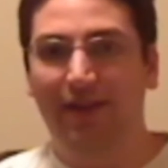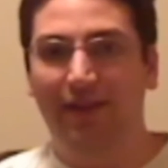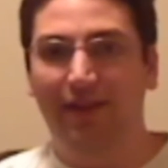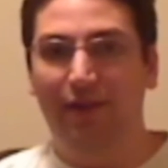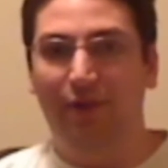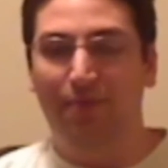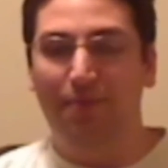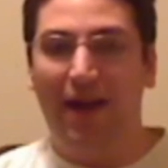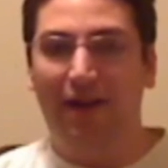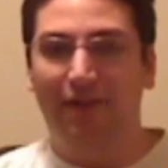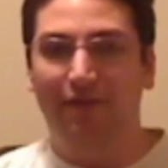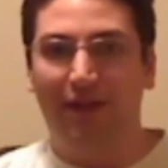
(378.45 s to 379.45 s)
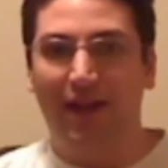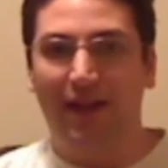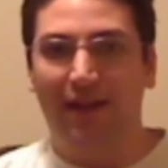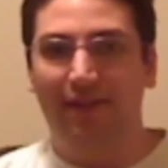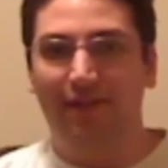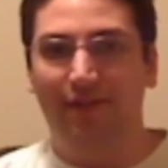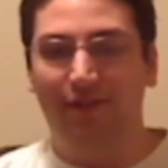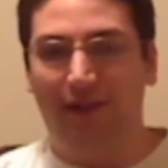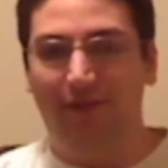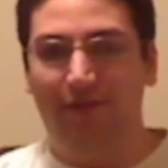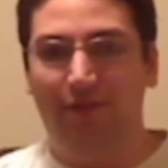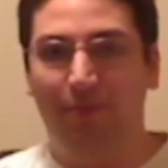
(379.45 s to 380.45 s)
your max rank is your
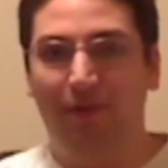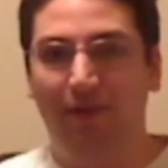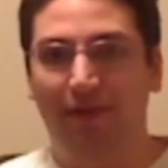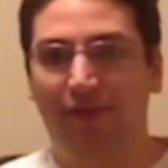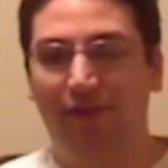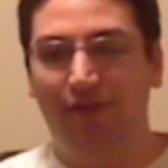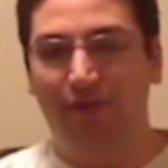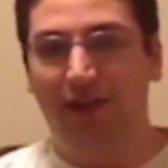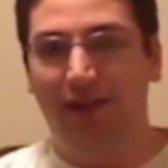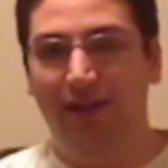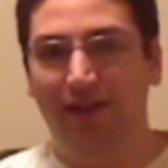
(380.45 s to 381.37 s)
level +3.